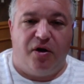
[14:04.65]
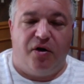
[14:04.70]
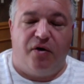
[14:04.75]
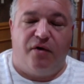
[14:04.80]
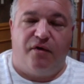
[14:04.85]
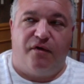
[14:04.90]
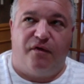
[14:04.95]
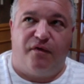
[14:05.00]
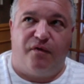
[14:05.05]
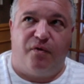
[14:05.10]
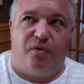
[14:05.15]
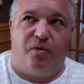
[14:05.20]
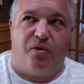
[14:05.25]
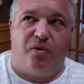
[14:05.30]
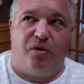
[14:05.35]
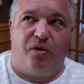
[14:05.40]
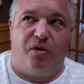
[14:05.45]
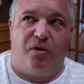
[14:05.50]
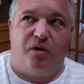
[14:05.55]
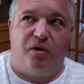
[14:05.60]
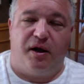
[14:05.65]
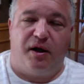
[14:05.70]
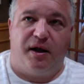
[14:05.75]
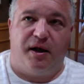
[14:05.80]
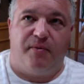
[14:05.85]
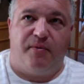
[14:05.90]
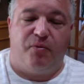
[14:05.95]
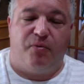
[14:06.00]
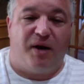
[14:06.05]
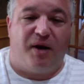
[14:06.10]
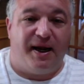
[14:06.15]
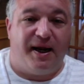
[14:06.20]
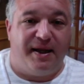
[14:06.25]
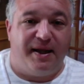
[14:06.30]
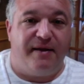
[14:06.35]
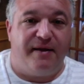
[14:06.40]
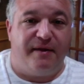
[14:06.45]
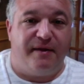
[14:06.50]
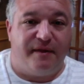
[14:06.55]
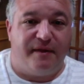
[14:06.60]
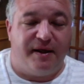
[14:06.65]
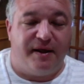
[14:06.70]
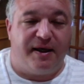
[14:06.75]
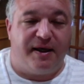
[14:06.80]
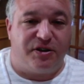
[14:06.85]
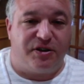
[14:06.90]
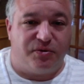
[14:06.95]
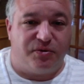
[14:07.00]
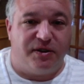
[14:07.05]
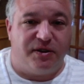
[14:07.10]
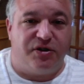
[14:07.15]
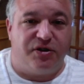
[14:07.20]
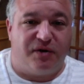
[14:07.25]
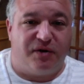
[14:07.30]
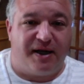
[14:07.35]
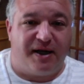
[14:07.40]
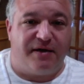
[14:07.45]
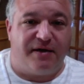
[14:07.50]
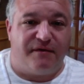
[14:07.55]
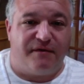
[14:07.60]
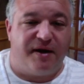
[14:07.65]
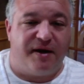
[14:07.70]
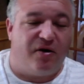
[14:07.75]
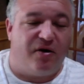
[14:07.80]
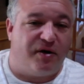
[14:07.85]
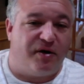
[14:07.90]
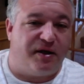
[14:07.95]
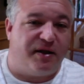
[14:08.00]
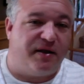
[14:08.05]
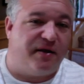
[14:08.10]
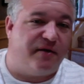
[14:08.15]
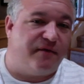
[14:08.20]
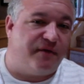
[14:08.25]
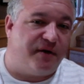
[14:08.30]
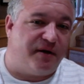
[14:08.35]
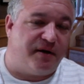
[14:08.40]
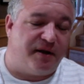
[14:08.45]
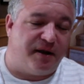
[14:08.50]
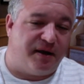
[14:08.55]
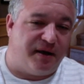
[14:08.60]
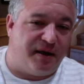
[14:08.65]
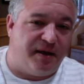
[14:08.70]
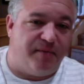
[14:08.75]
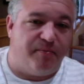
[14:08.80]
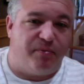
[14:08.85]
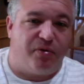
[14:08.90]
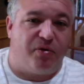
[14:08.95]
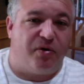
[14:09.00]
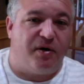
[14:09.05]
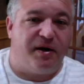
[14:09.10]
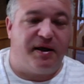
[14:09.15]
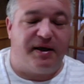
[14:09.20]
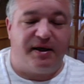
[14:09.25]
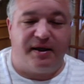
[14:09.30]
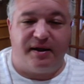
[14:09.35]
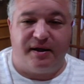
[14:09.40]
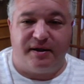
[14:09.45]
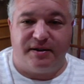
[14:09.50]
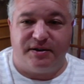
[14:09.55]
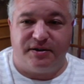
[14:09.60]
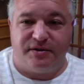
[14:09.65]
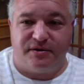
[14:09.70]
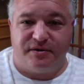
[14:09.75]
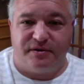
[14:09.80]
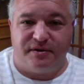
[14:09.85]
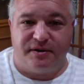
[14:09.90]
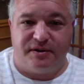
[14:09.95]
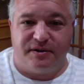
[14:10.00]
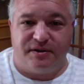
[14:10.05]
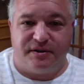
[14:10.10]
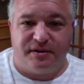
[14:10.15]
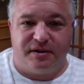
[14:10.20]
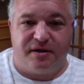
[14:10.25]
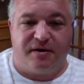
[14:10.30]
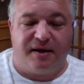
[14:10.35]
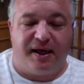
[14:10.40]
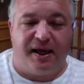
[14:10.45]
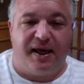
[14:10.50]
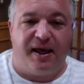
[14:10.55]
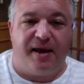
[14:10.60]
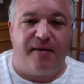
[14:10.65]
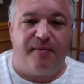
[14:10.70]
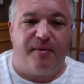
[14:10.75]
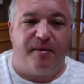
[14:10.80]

for um, writing the actual interactive narrative and, and importing it into into their game.